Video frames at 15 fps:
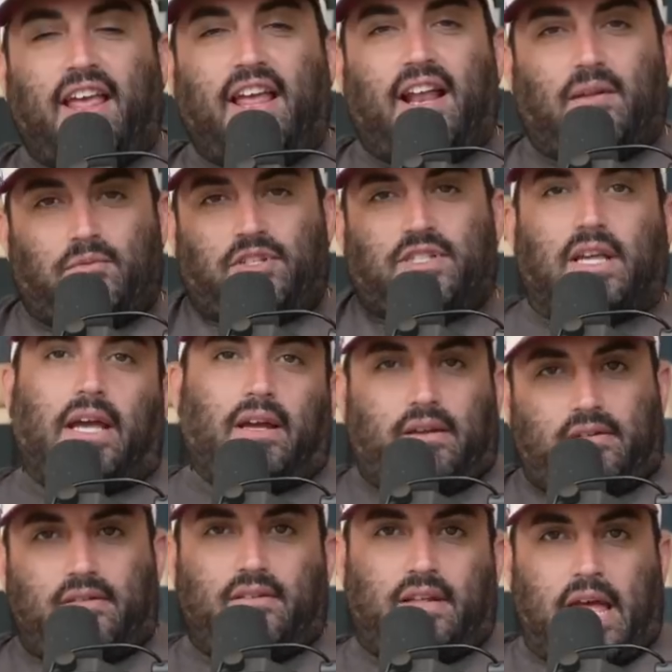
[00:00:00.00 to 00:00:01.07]
and I'm just
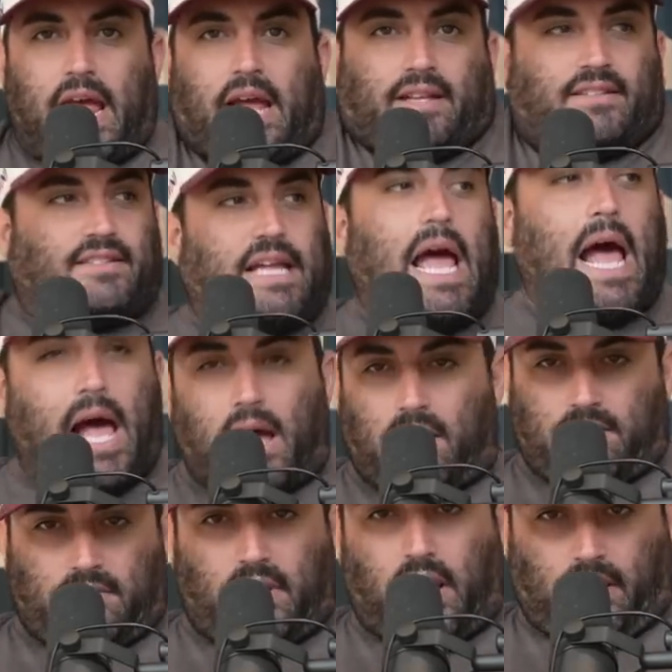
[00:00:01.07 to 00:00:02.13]
hands
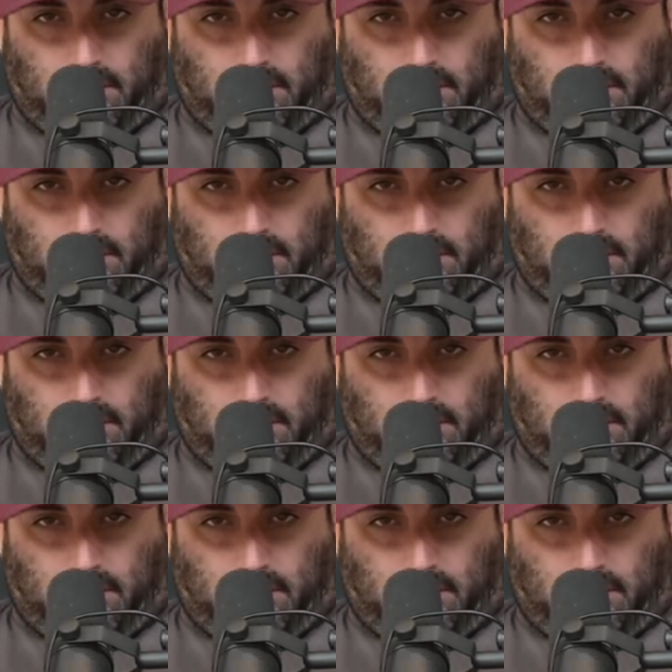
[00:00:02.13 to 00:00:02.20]
down,